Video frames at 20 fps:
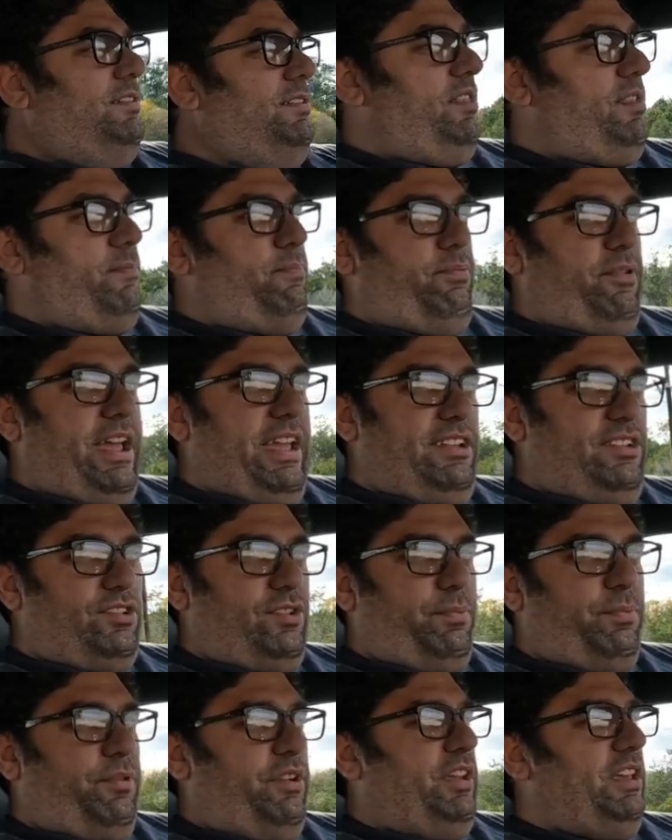The brakes
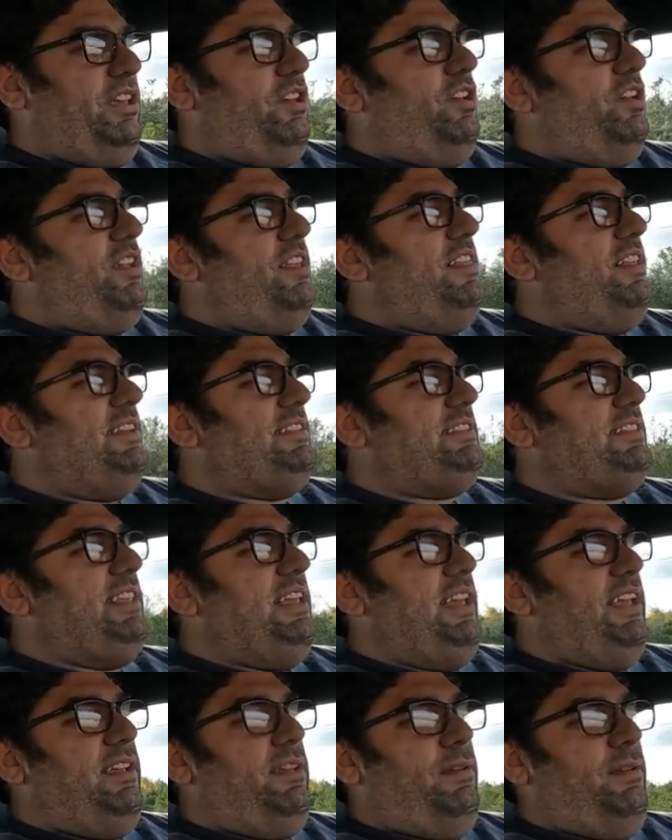are pretty good in this
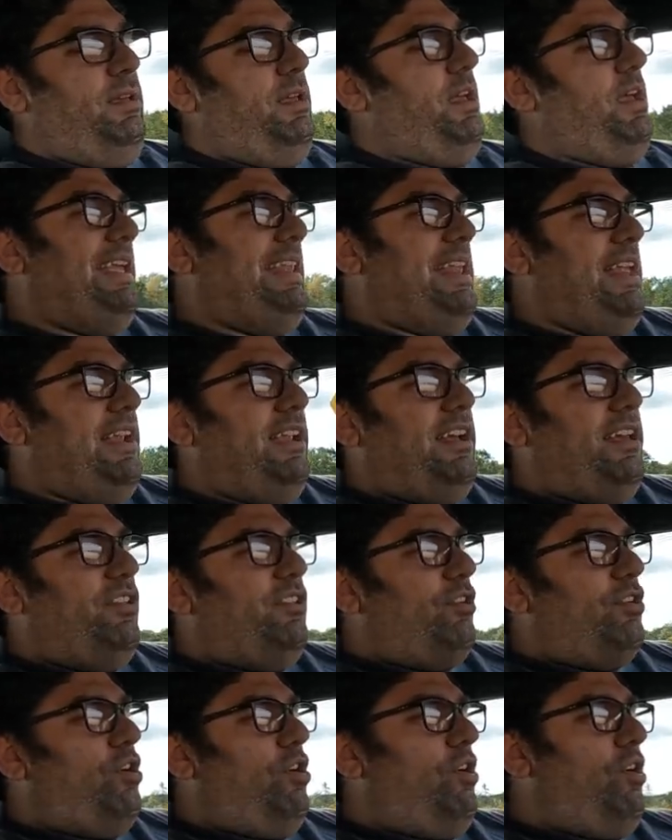thing. In any
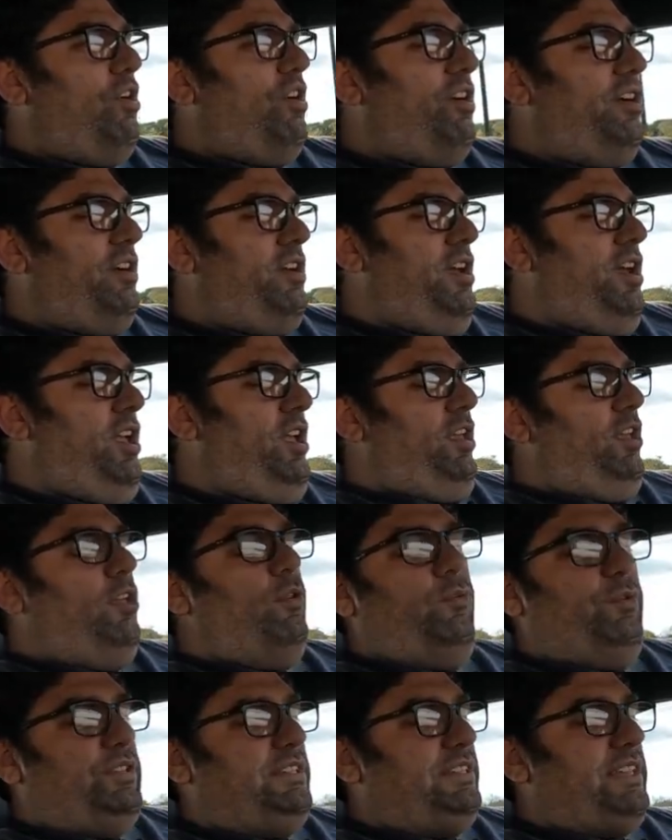other car,
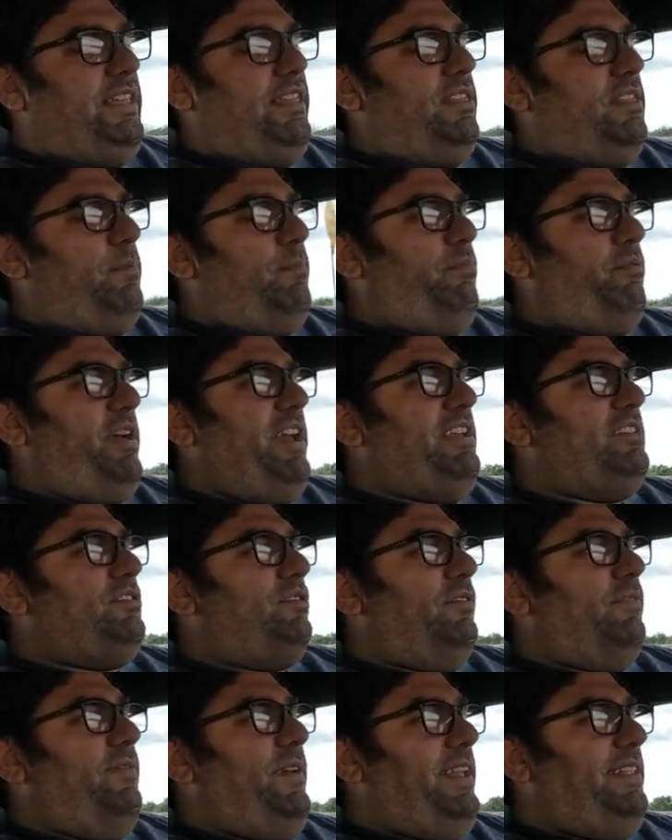you would say that the brakes
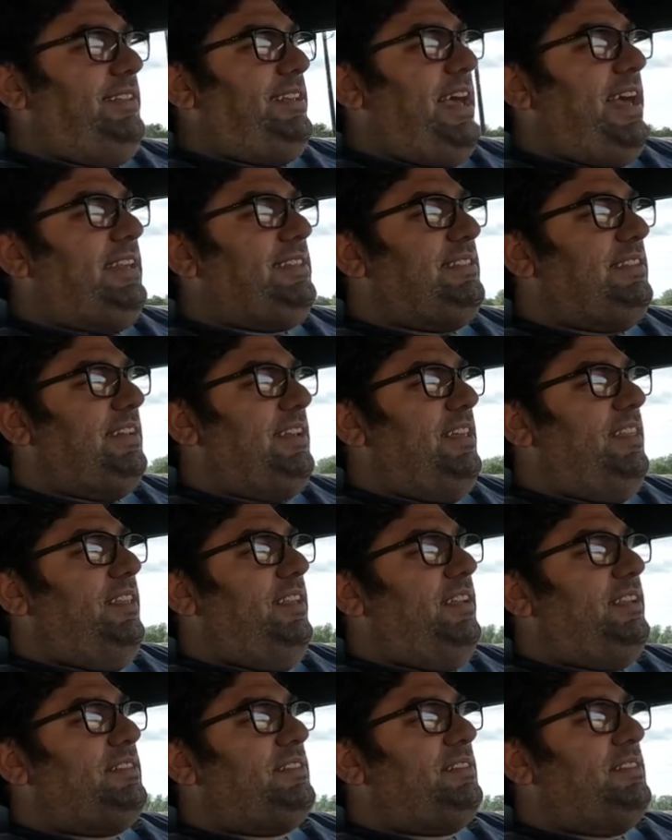are fantastic in
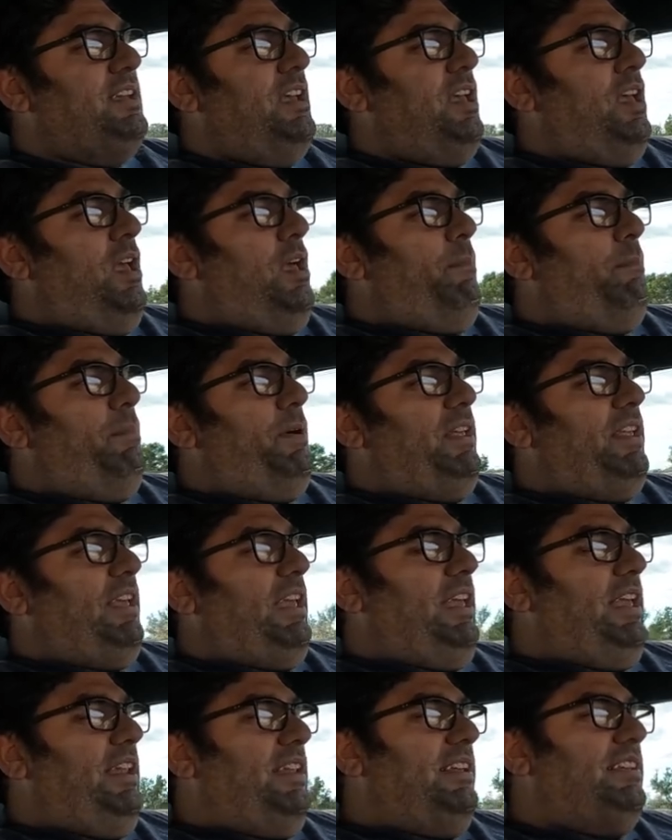this. But
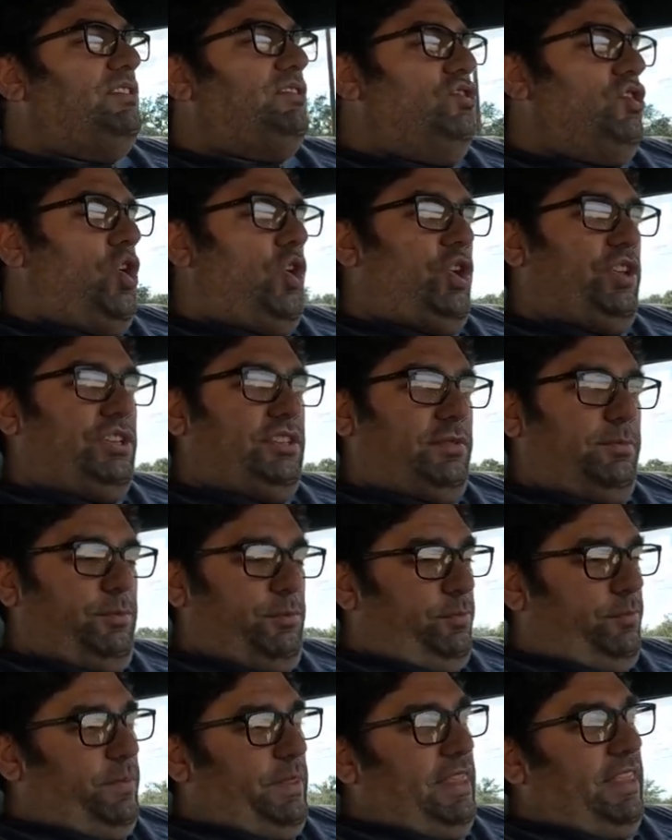it is
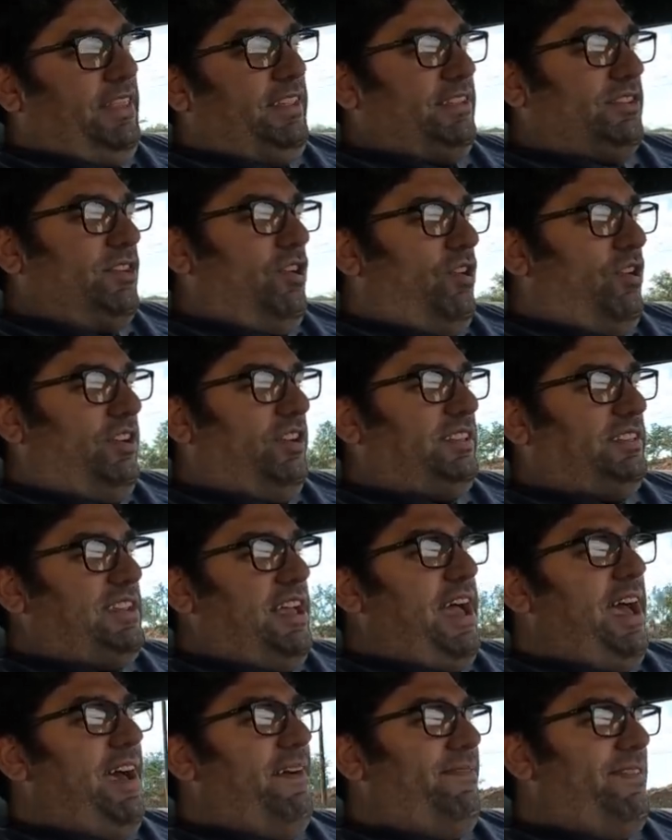noticeable that this car
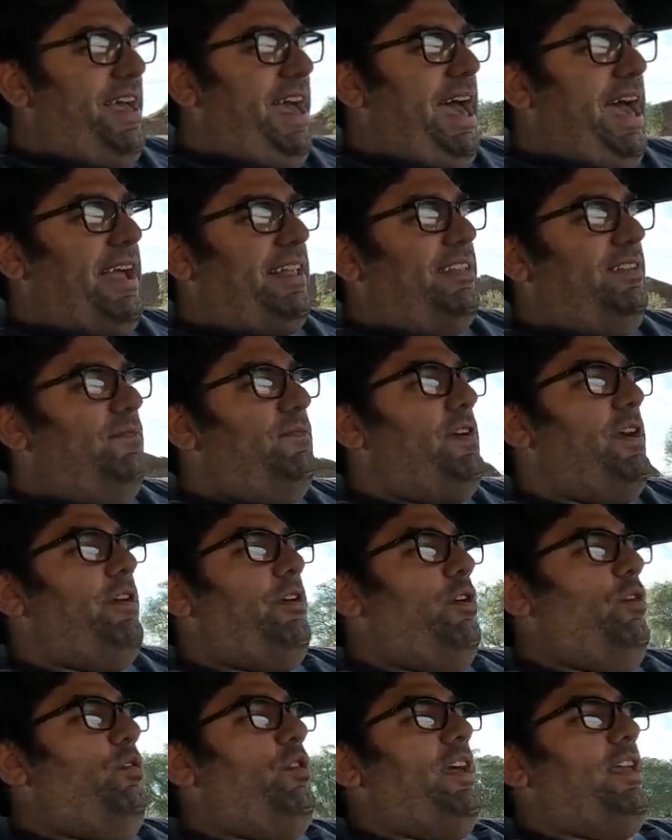doesn't have the active
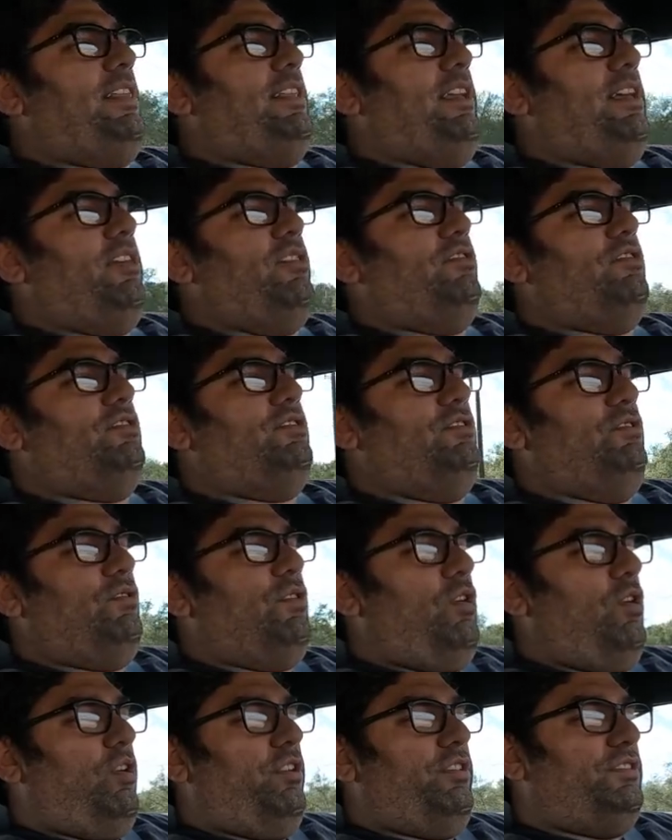aero like the other two
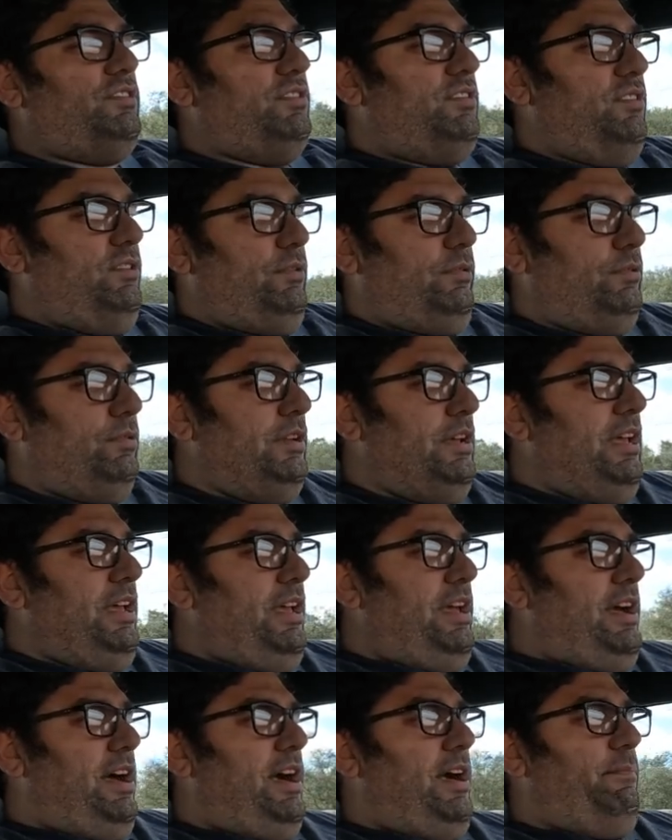cars do.
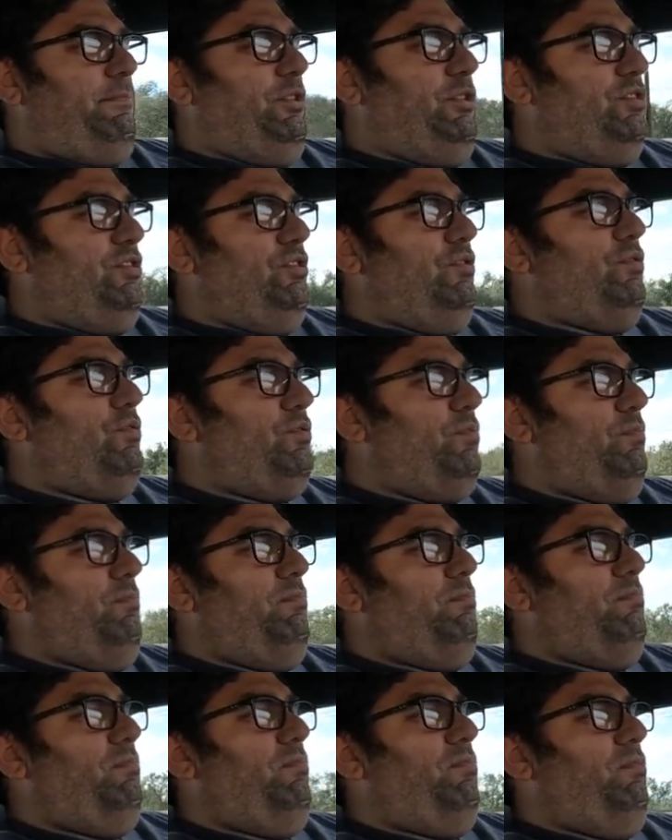You do
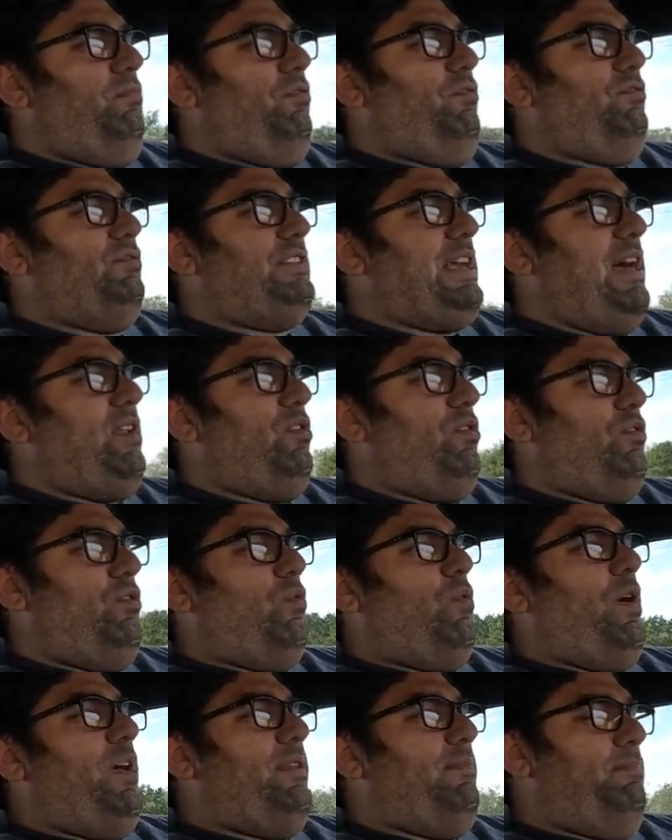lose out on
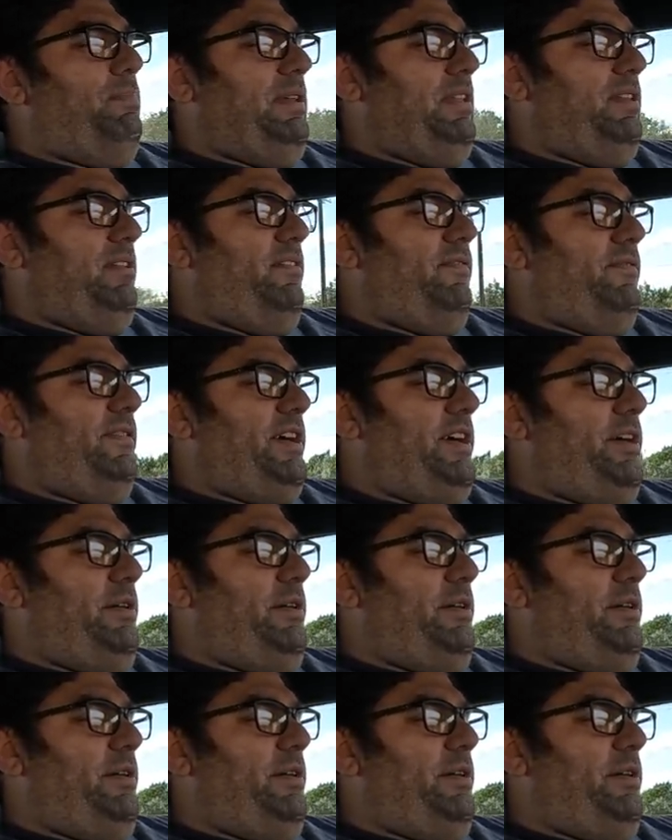quite a bit of